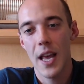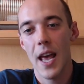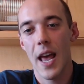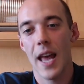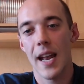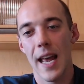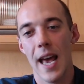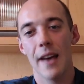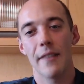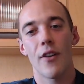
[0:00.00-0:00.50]

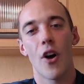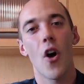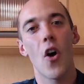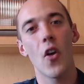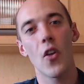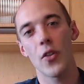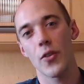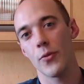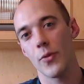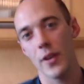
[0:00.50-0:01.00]
and have
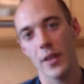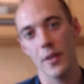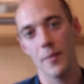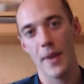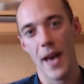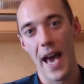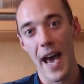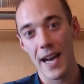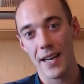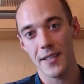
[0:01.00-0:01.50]
all three of them
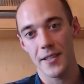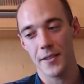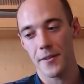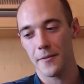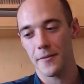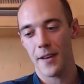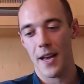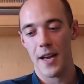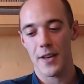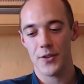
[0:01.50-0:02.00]

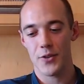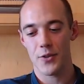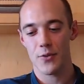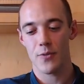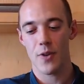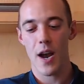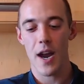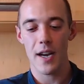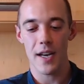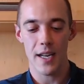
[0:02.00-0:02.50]
active as you're
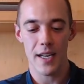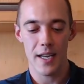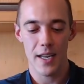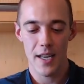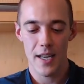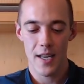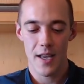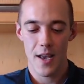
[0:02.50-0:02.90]
riding.